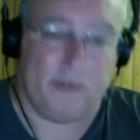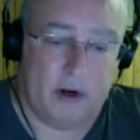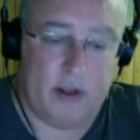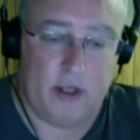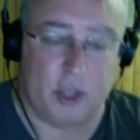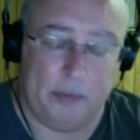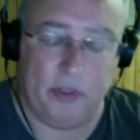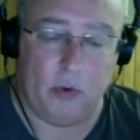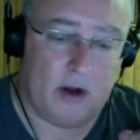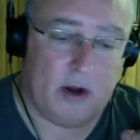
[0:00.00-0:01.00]
it, you jump in the
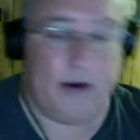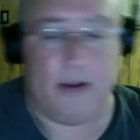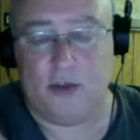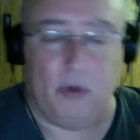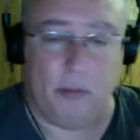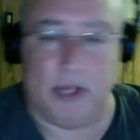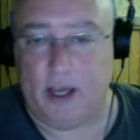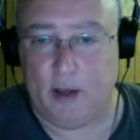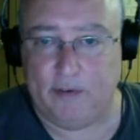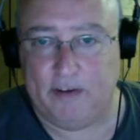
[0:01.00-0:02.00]
water, you swim like
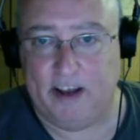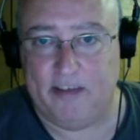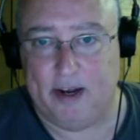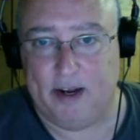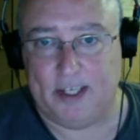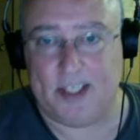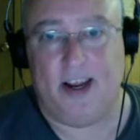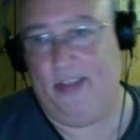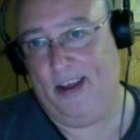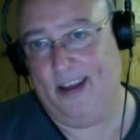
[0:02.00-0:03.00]
hell for 5 minutes,
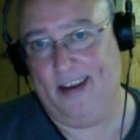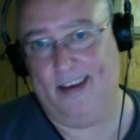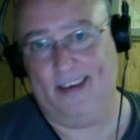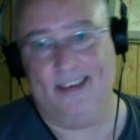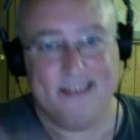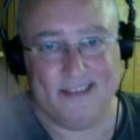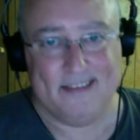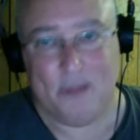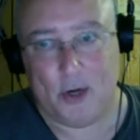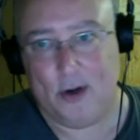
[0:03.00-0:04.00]
and then
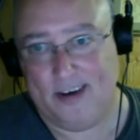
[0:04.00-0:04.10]
they're gone.